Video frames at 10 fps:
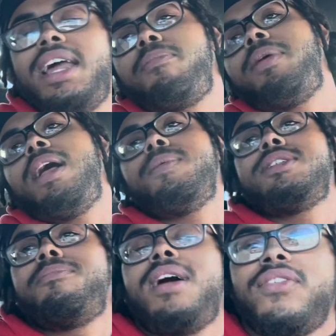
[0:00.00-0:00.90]
a problem with
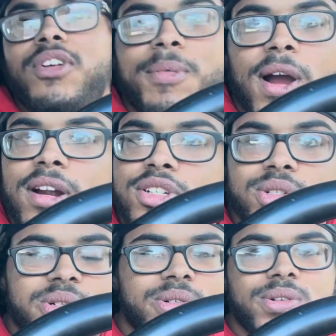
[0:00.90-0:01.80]
somebody from our
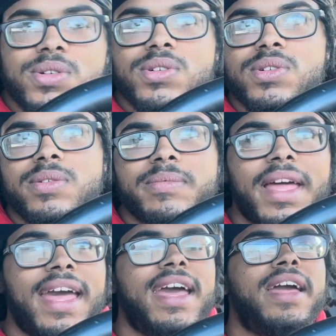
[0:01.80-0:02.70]
school,
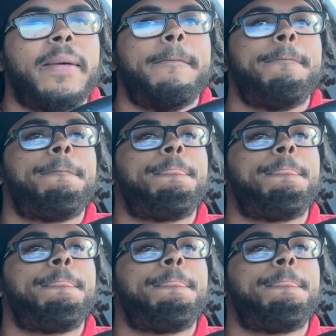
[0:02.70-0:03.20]
and